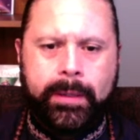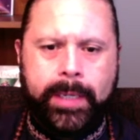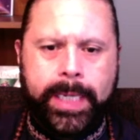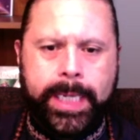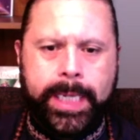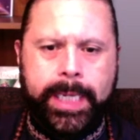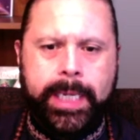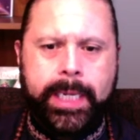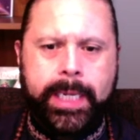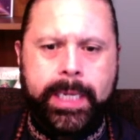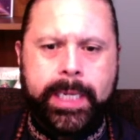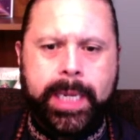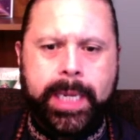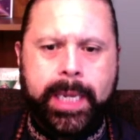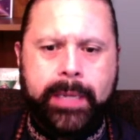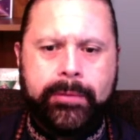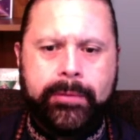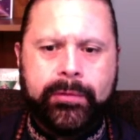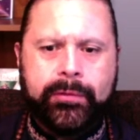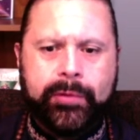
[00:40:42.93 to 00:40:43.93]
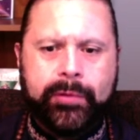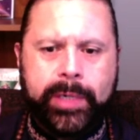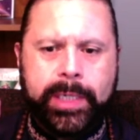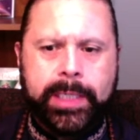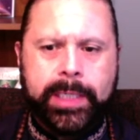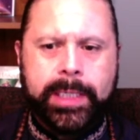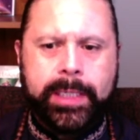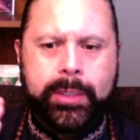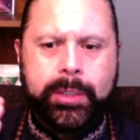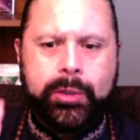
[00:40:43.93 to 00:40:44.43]
He can
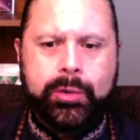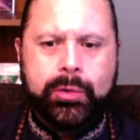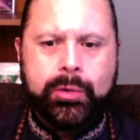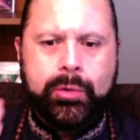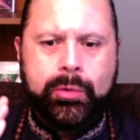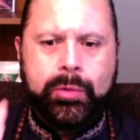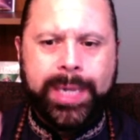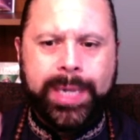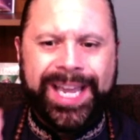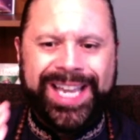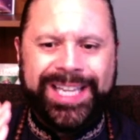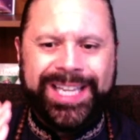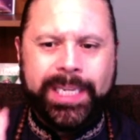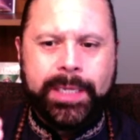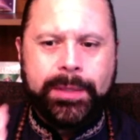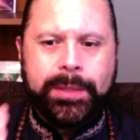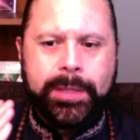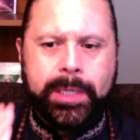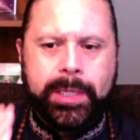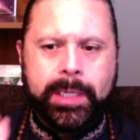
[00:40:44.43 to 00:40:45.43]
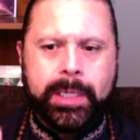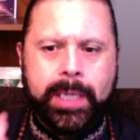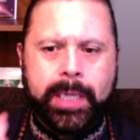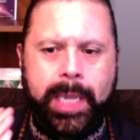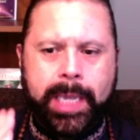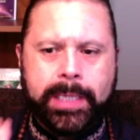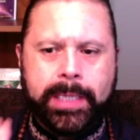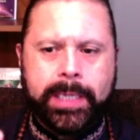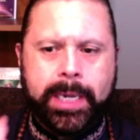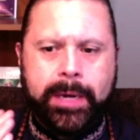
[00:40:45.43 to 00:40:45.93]
freely do anything
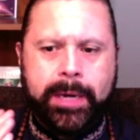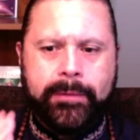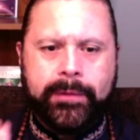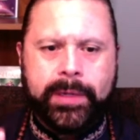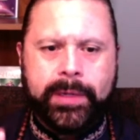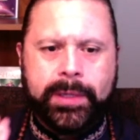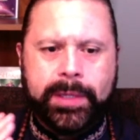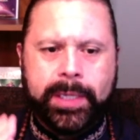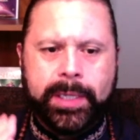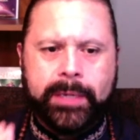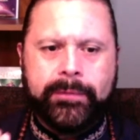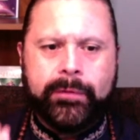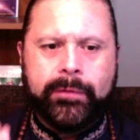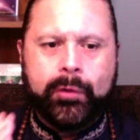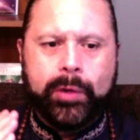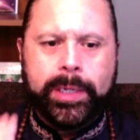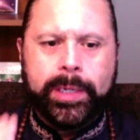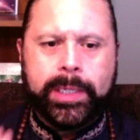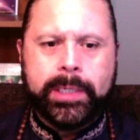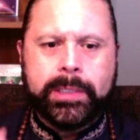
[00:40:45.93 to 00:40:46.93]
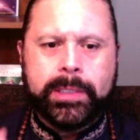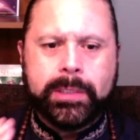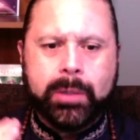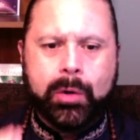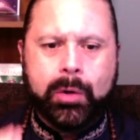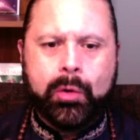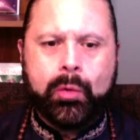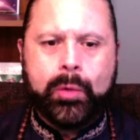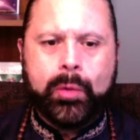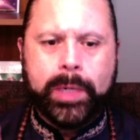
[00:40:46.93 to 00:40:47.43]
and everything, for he is
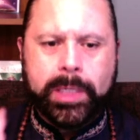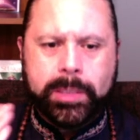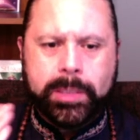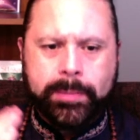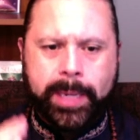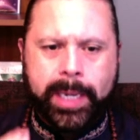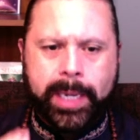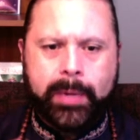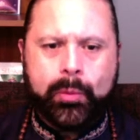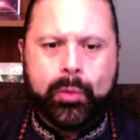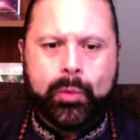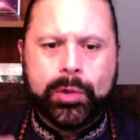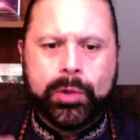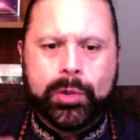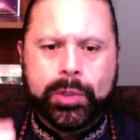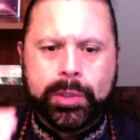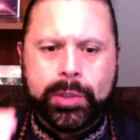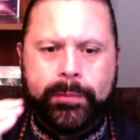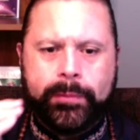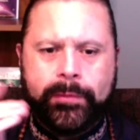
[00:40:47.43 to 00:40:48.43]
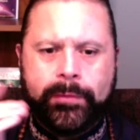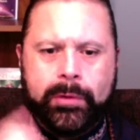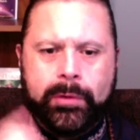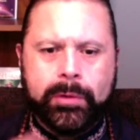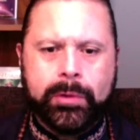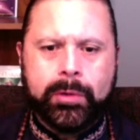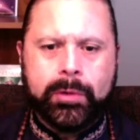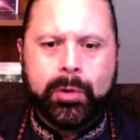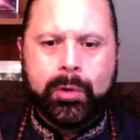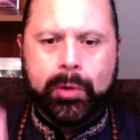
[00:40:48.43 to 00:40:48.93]
always my
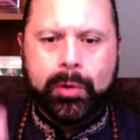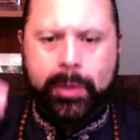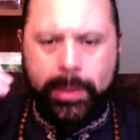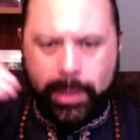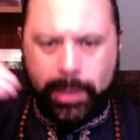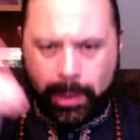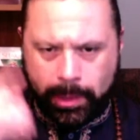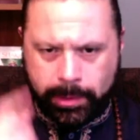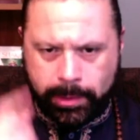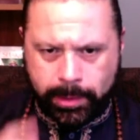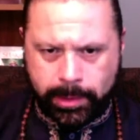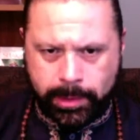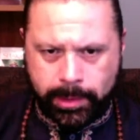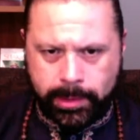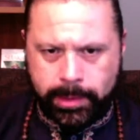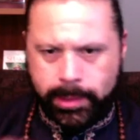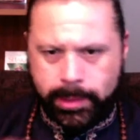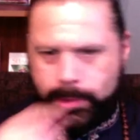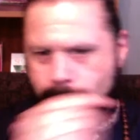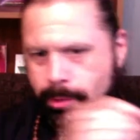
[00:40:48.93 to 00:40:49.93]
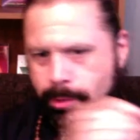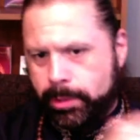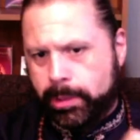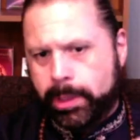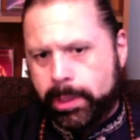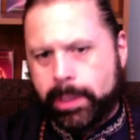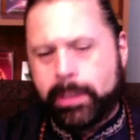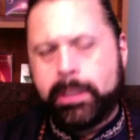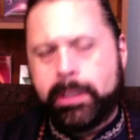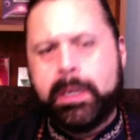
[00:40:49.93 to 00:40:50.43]
worshipful Lord
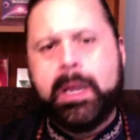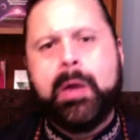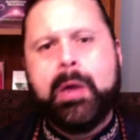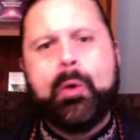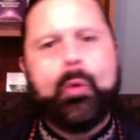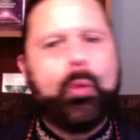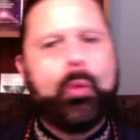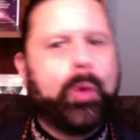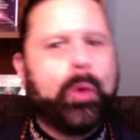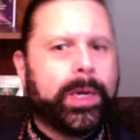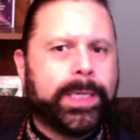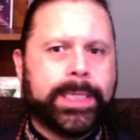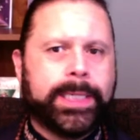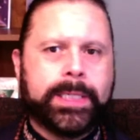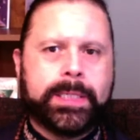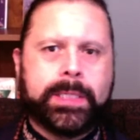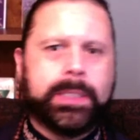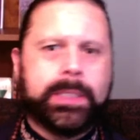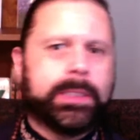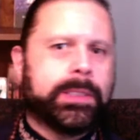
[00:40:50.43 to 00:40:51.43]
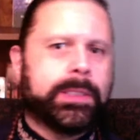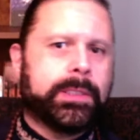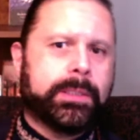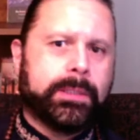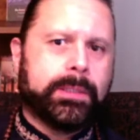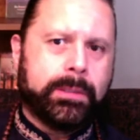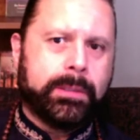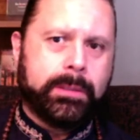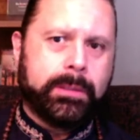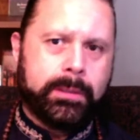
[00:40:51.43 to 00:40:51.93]
unconditionally. What is
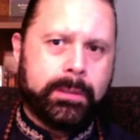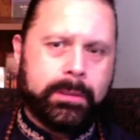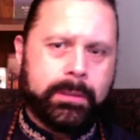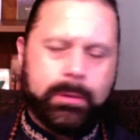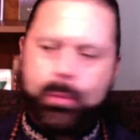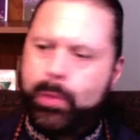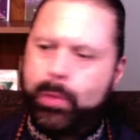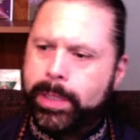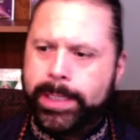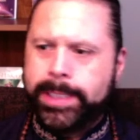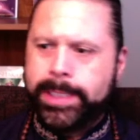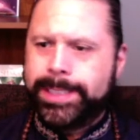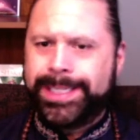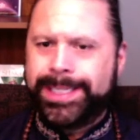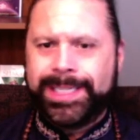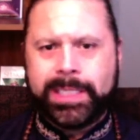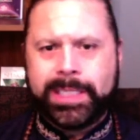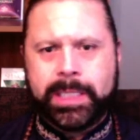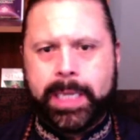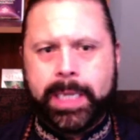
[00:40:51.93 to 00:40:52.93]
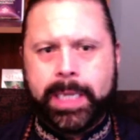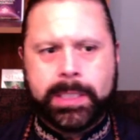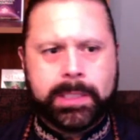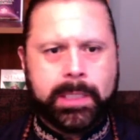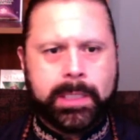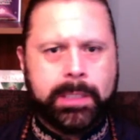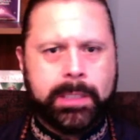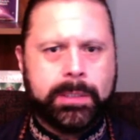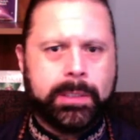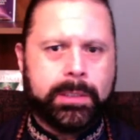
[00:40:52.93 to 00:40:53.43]
this? What is this last
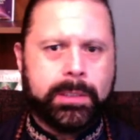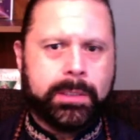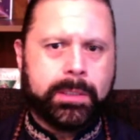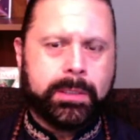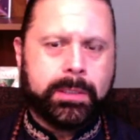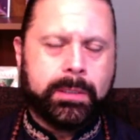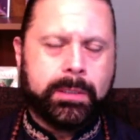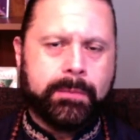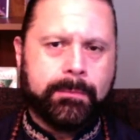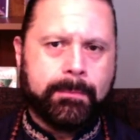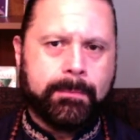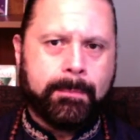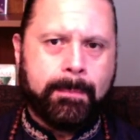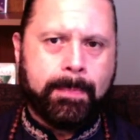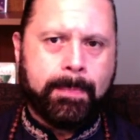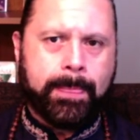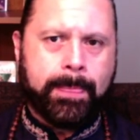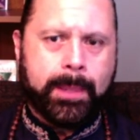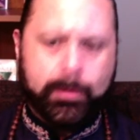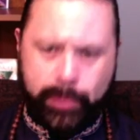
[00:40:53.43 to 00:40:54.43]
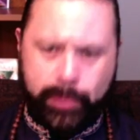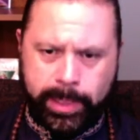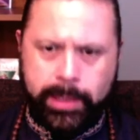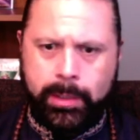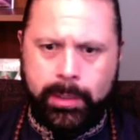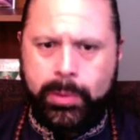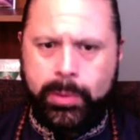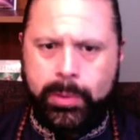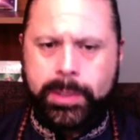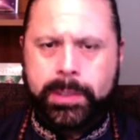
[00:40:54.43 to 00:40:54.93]
sentence? We
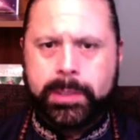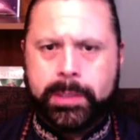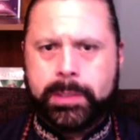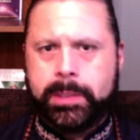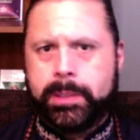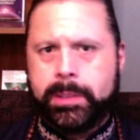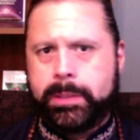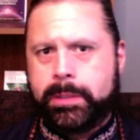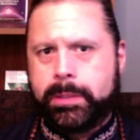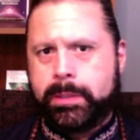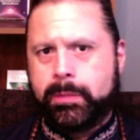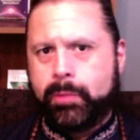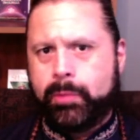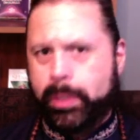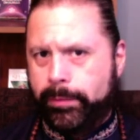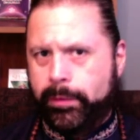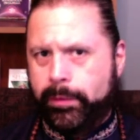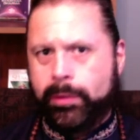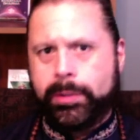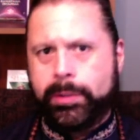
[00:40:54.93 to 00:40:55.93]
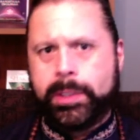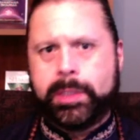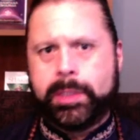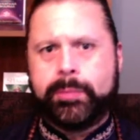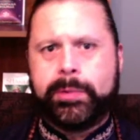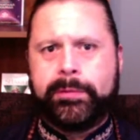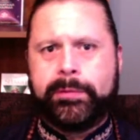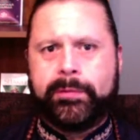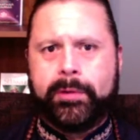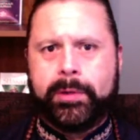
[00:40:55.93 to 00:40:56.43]
know what this is. We've heard this
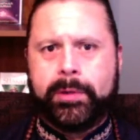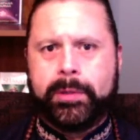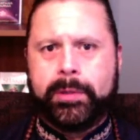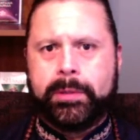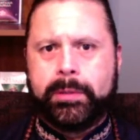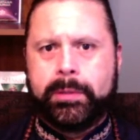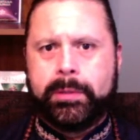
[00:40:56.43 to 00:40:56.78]
before.